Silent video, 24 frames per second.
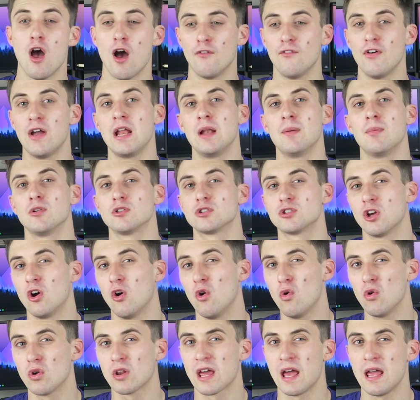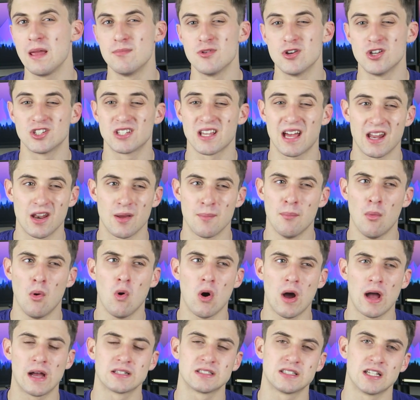available to all gamers at a
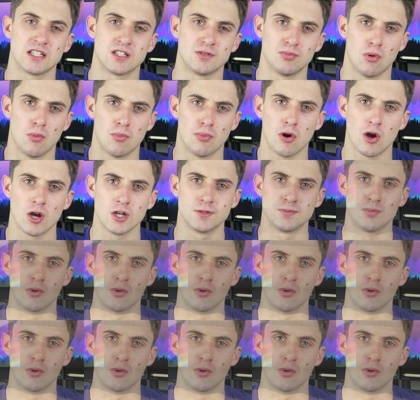more accessible price